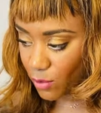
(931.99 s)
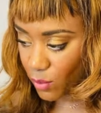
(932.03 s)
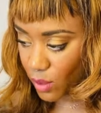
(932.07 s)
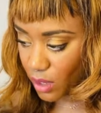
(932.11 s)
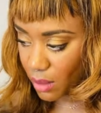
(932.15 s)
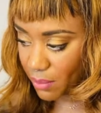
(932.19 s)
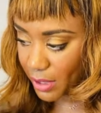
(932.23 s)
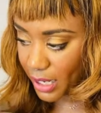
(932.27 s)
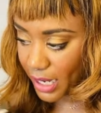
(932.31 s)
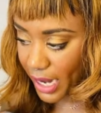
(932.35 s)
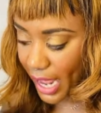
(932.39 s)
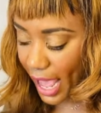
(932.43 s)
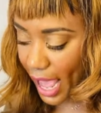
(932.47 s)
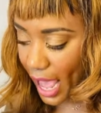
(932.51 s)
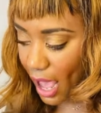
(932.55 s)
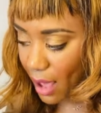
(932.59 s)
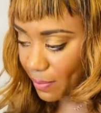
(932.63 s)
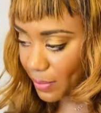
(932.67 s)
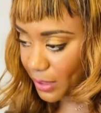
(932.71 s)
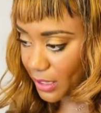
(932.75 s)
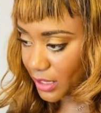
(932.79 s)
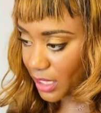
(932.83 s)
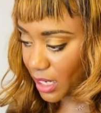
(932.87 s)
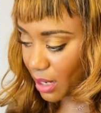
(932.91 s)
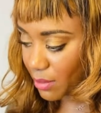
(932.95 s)
You want to bring
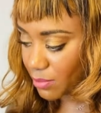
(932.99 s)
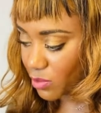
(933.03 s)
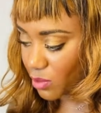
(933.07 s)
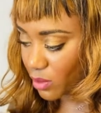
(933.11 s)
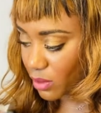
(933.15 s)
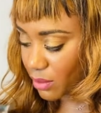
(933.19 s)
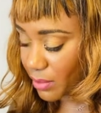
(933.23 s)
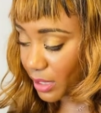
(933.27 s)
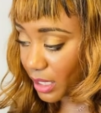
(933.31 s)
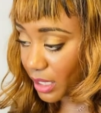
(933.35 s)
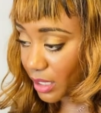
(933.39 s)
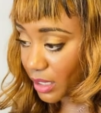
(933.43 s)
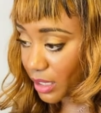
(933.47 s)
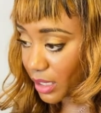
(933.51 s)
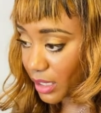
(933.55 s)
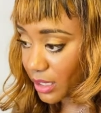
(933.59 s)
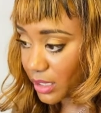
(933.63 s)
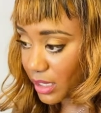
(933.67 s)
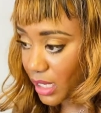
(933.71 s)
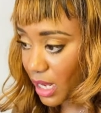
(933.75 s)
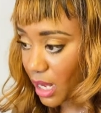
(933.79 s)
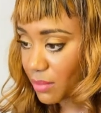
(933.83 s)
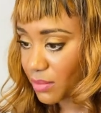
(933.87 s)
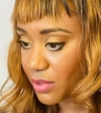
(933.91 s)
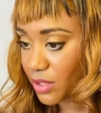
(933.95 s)
happy times. You want to bring good
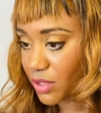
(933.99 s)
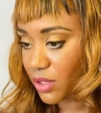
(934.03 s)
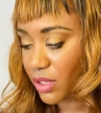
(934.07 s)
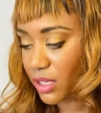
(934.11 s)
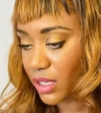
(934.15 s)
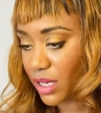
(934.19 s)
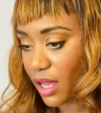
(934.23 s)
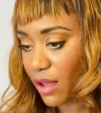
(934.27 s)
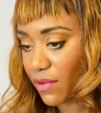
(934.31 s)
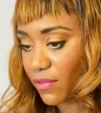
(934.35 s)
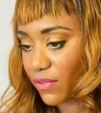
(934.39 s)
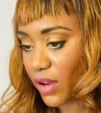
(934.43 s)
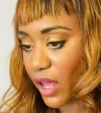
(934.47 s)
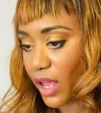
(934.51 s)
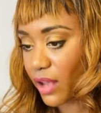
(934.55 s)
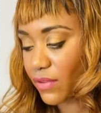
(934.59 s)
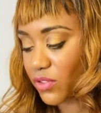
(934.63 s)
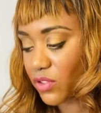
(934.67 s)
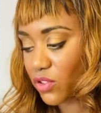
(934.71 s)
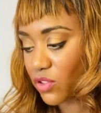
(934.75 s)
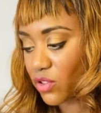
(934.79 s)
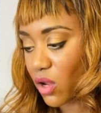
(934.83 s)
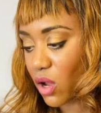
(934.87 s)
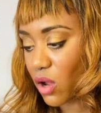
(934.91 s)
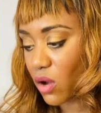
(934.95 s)
times to your love life.
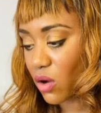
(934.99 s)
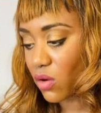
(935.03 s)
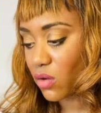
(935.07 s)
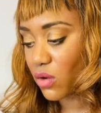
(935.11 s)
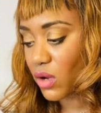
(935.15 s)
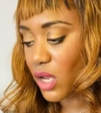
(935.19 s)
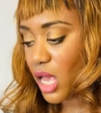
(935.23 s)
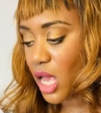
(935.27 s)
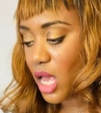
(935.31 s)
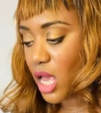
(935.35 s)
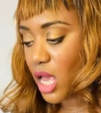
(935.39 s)
So